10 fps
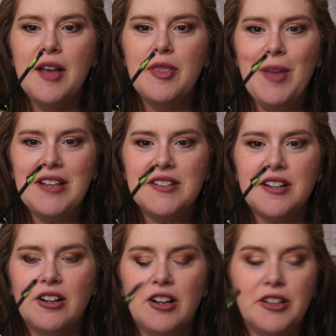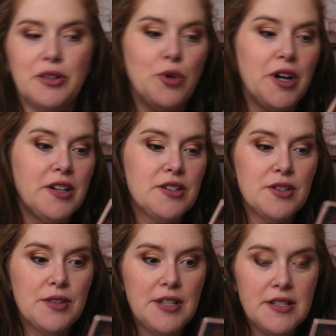the mascara all in one.
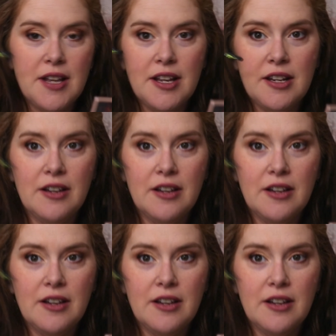So this side